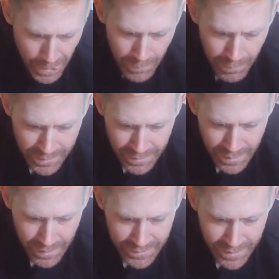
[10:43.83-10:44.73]
But
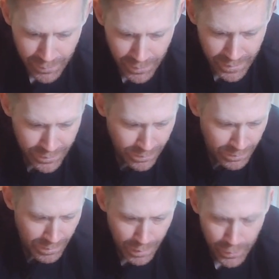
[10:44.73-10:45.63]
the savoriness
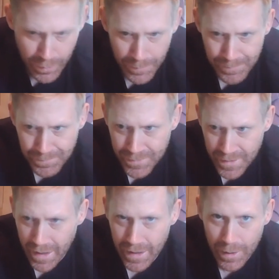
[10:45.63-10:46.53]
from the butter
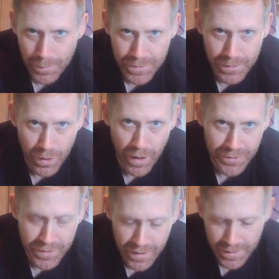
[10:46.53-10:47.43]
kind of helps to
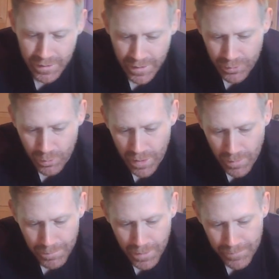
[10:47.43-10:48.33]
offset that as
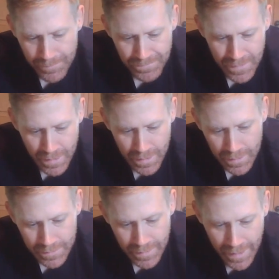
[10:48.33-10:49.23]
well. But
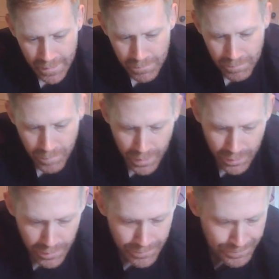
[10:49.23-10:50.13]
thyme,
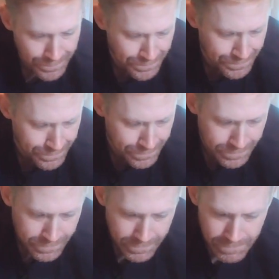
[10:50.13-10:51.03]
butter,
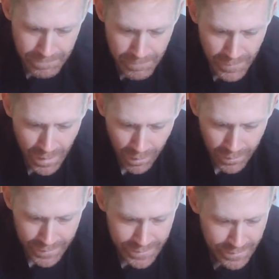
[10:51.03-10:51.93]

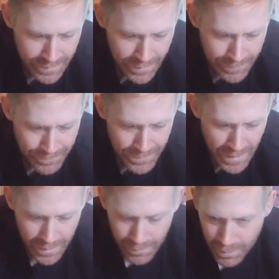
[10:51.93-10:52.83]
garlic seasoning.
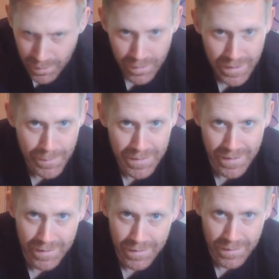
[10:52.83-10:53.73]
You put a little lemon
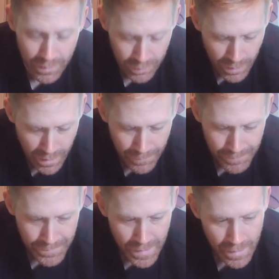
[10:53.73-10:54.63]
zest in there as
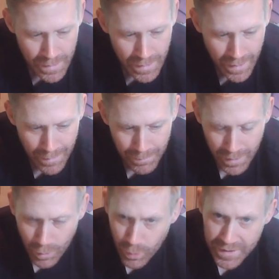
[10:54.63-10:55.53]
well. But
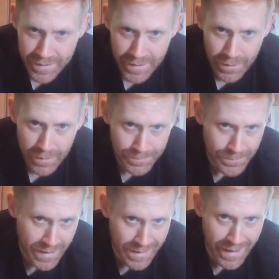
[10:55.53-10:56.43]
a quick sear
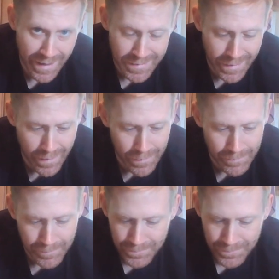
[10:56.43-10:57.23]
on the cast iron,